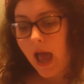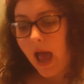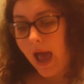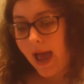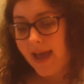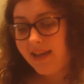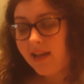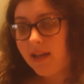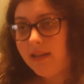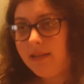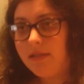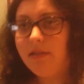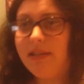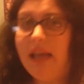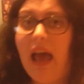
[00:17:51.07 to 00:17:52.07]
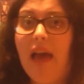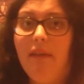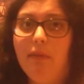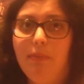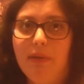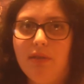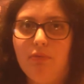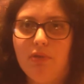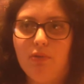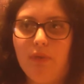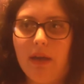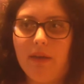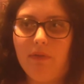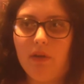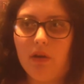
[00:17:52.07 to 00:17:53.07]
I got this because everybody was
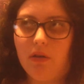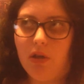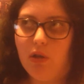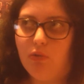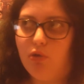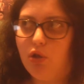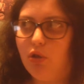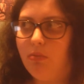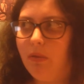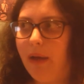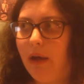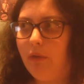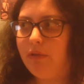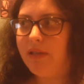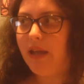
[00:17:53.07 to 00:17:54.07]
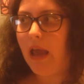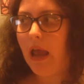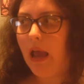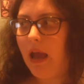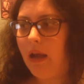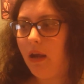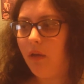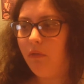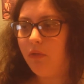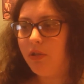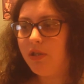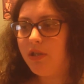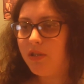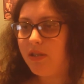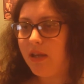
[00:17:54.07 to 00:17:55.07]
raving on YouTube about it, and I wanted
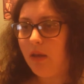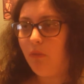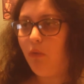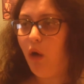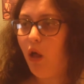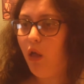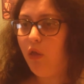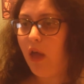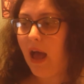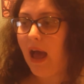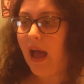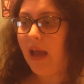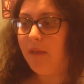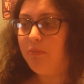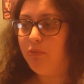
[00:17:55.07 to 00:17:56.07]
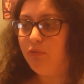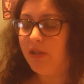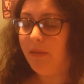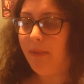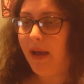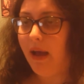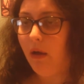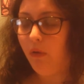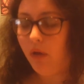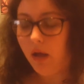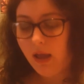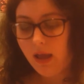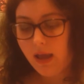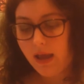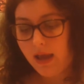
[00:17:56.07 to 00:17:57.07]
to see what the hype was about
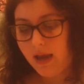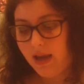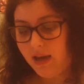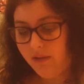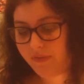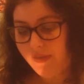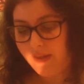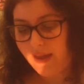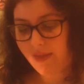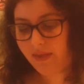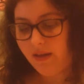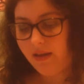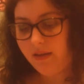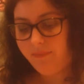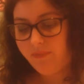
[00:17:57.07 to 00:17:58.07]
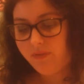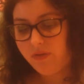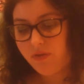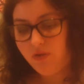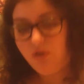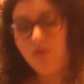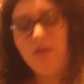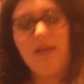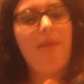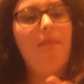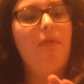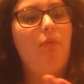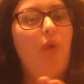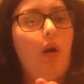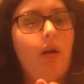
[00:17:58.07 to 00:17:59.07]
and everything like that. Don't get
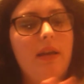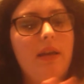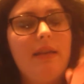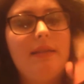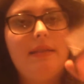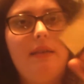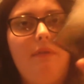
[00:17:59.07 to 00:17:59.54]
me wrong, it's a